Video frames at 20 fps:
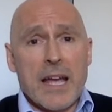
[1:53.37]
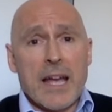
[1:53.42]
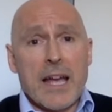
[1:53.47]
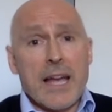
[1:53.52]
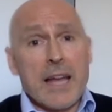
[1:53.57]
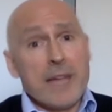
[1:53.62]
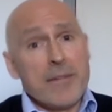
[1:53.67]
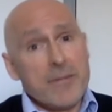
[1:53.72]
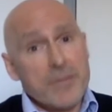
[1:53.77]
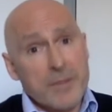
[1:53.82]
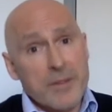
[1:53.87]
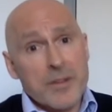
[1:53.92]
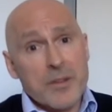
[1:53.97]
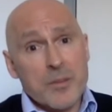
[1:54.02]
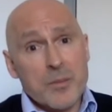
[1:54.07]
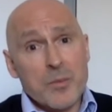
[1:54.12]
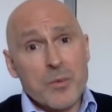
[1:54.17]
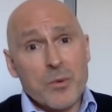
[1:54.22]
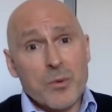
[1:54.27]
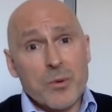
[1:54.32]
And
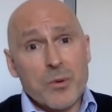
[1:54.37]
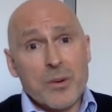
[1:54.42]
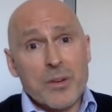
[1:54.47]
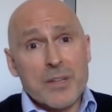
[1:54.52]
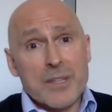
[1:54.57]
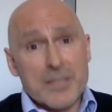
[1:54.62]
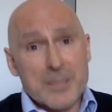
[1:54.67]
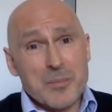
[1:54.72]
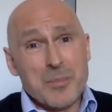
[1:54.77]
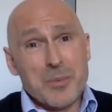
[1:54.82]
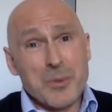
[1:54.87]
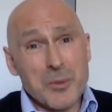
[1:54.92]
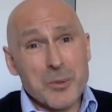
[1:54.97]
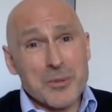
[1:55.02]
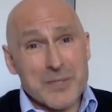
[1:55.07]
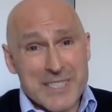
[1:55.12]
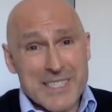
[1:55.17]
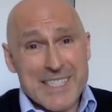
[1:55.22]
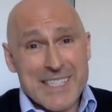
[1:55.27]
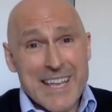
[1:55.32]
furthermore, it's important
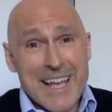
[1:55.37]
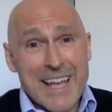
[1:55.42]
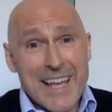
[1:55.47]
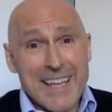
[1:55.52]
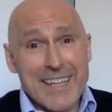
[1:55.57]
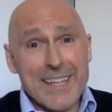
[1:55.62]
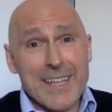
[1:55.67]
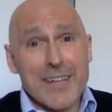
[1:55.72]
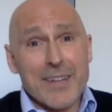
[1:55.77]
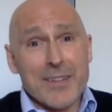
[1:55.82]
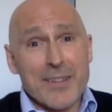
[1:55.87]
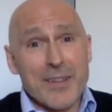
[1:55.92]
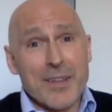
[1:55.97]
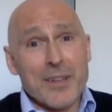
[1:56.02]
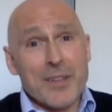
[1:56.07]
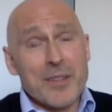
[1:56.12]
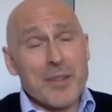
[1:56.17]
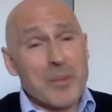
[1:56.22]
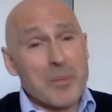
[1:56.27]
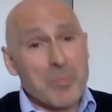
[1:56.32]
to say
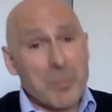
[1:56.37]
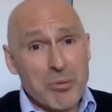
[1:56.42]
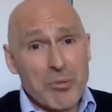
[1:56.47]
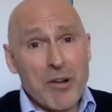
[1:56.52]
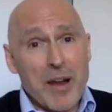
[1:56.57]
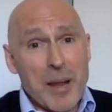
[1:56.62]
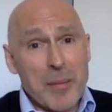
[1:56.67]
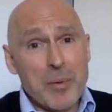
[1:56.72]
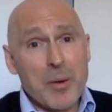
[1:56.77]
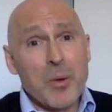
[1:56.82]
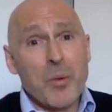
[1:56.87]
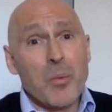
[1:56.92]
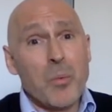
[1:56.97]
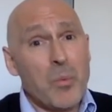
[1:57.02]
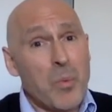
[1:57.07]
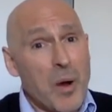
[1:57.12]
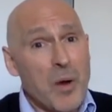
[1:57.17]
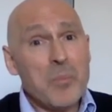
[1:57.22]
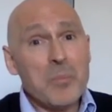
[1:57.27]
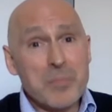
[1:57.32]
that the PrEP
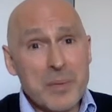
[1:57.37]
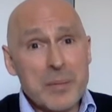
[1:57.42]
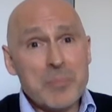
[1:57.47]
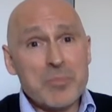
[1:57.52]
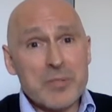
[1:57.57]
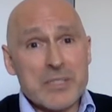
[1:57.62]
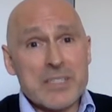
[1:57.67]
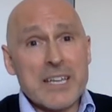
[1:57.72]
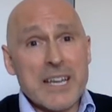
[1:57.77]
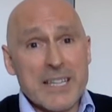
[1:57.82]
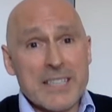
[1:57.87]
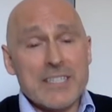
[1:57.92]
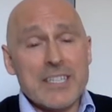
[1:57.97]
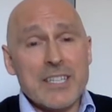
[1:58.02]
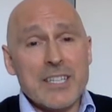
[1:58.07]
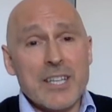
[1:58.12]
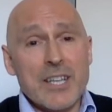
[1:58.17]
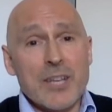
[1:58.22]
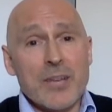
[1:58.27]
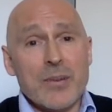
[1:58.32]
won't be protecting
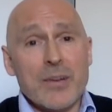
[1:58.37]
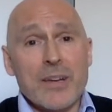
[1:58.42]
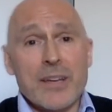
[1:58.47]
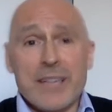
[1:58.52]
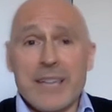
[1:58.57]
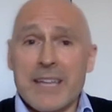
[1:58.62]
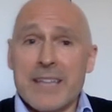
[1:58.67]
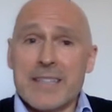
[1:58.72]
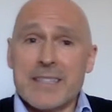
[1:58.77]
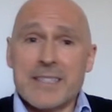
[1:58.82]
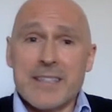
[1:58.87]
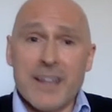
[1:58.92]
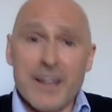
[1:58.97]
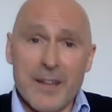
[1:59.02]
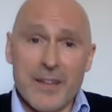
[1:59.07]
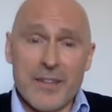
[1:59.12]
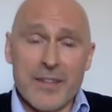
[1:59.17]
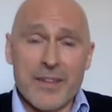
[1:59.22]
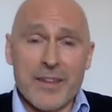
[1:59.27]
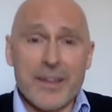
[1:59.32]
you against
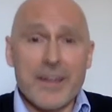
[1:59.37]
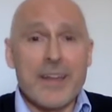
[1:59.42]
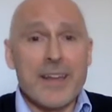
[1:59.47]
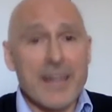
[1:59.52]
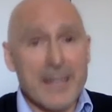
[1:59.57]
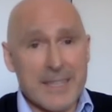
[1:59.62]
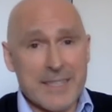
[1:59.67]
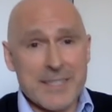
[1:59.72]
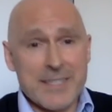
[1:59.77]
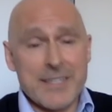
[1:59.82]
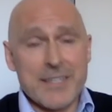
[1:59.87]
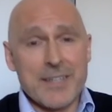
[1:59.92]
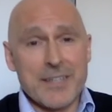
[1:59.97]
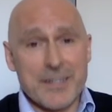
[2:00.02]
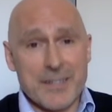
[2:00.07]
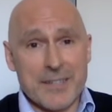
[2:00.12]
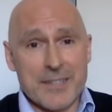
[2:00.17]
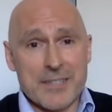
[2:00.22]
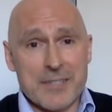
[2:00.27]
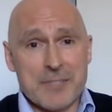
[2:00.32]
other
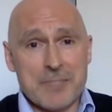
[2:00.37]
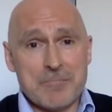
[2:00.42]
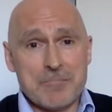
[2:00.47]
STIs.